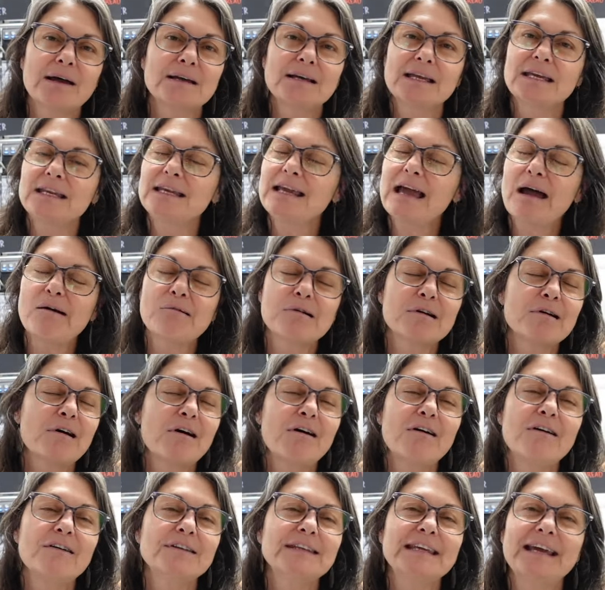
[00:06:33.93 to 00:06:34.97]
kitty hour
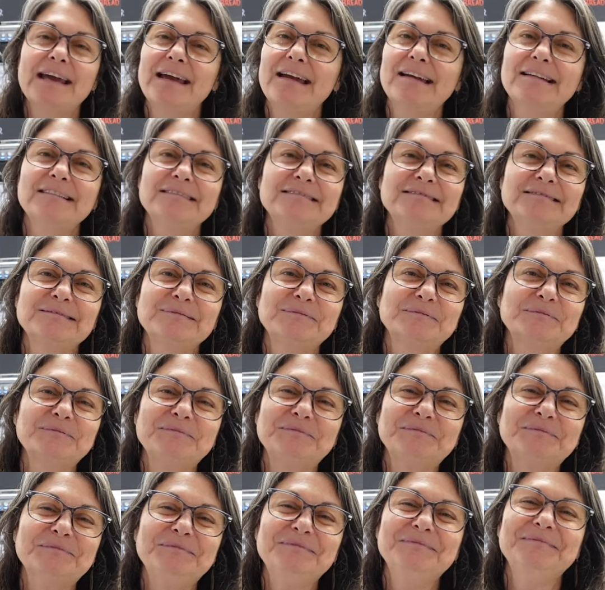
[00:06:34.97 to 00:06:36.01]
all day.
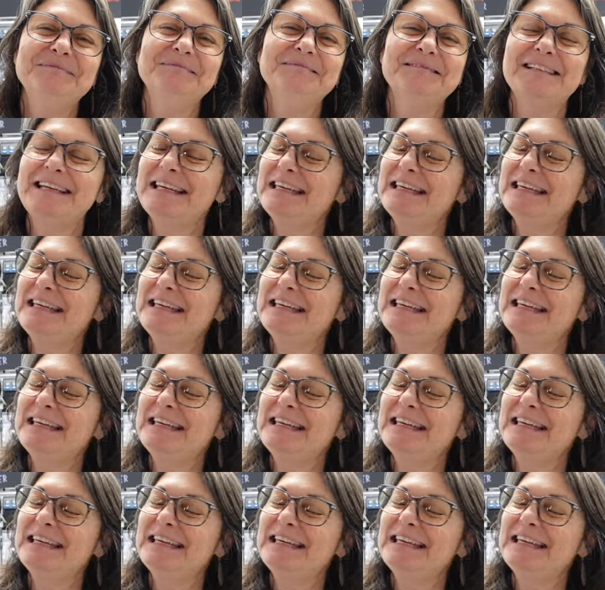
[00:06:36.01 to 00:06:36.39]
Kitty time,